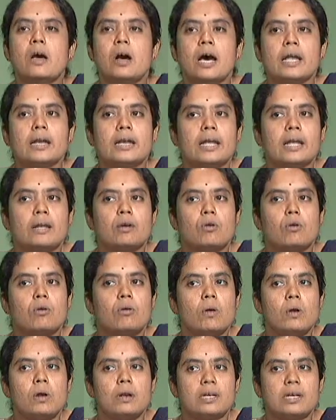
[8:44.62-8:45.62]
on a
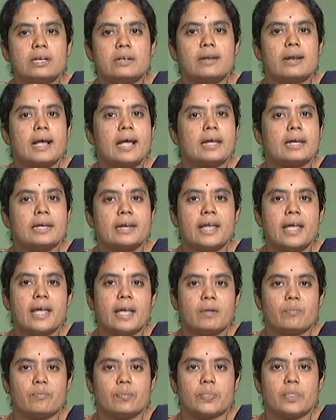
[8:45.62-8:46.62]
cold dry
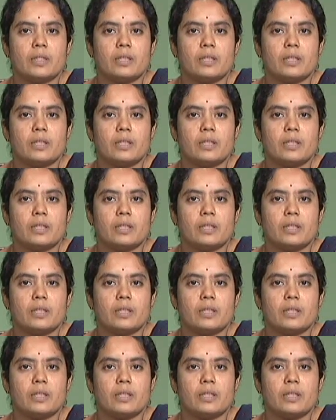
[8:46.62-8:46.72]
day,